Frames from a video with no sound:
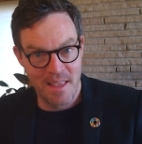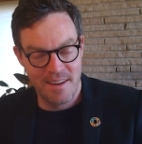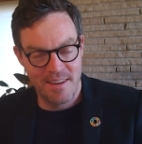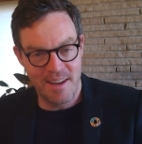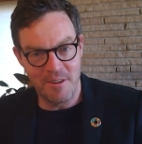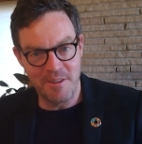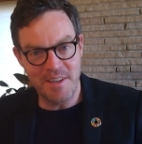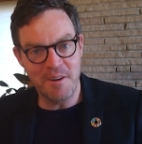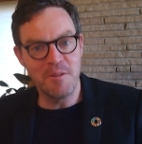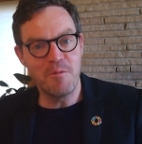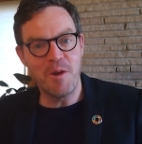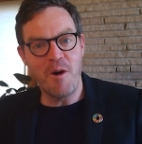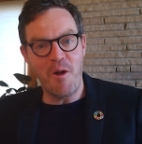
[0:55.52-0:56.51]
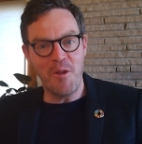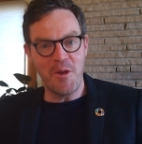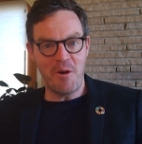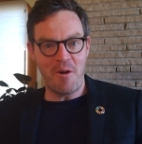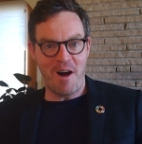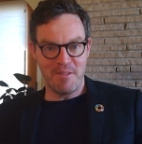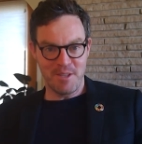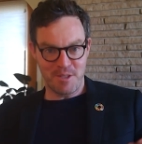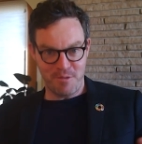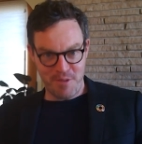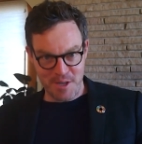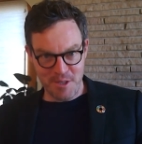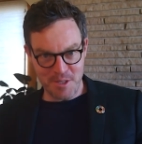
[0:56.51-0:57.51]
Now, undoubtedly, we all know how this
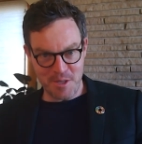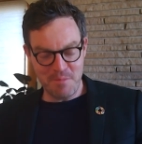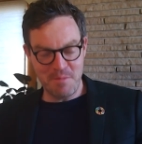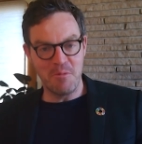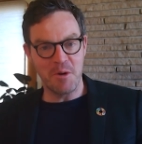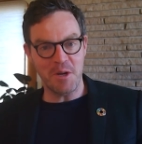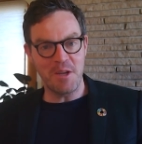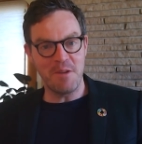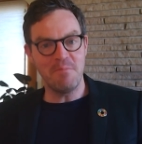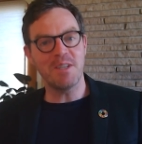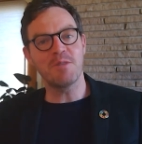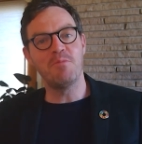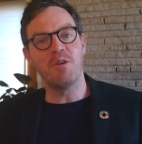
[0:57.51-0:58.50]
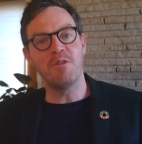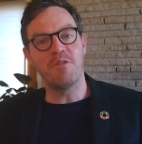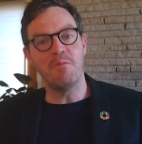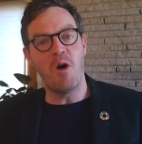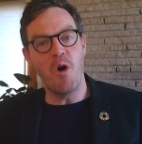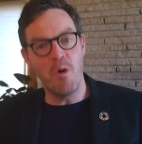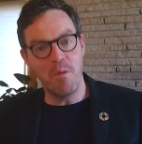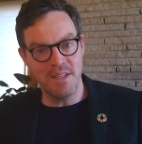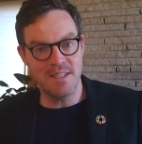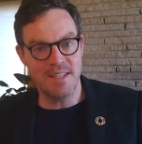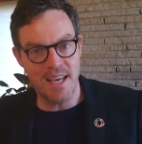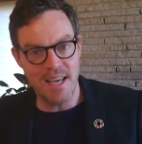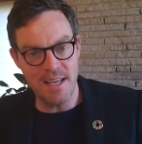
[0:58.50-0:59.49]
feels to be working much more from home these
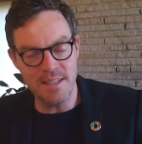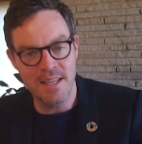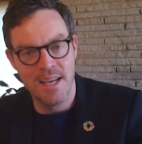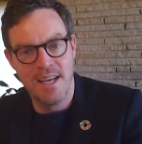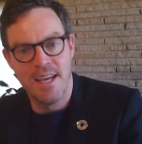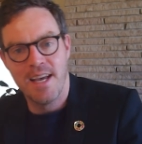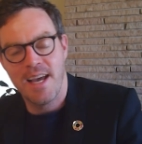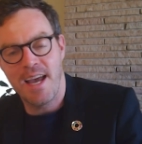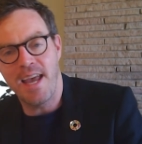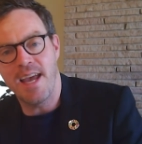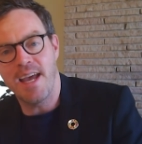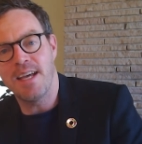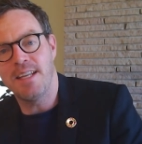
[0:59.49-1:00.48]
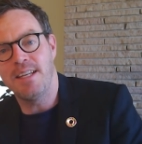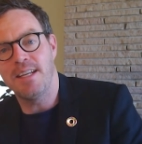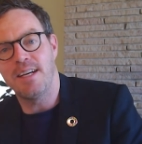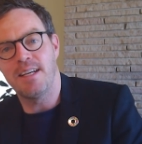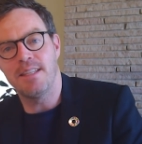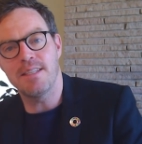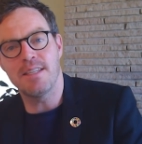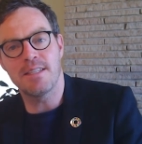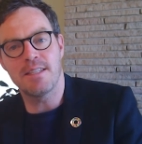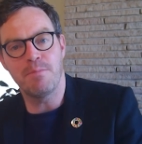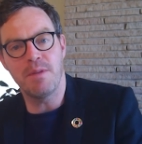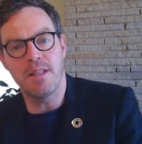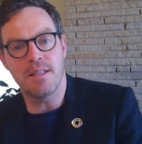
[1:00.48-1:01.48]
days. And this is
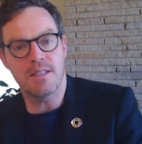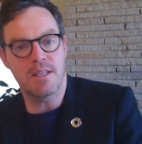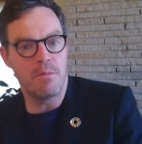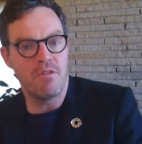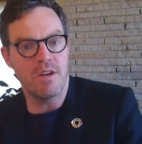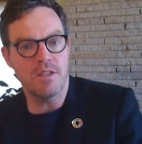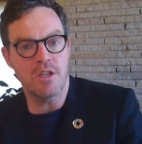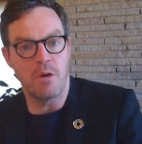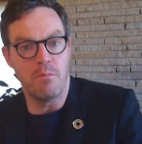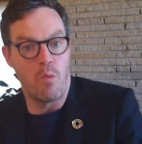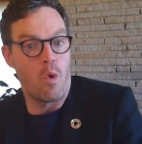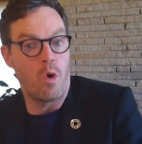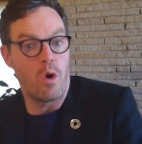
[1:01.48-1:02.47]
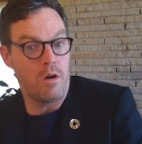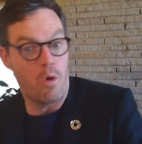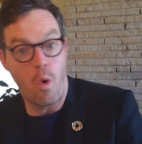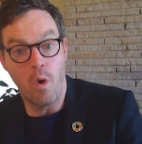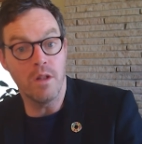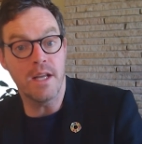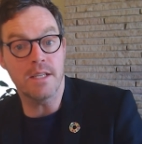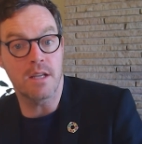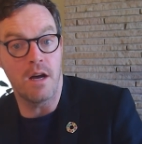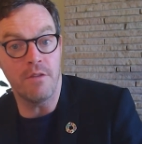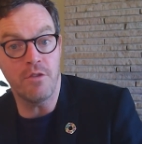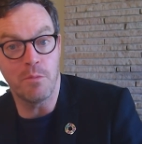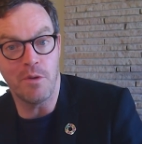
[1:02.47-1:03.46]
something that some of us are more or less
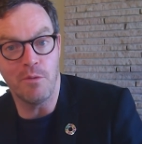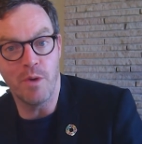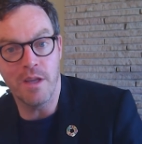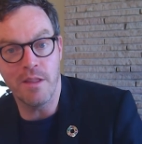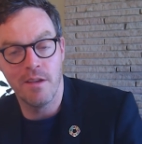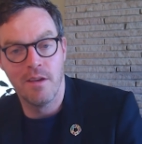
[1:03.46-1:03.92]
comfortable with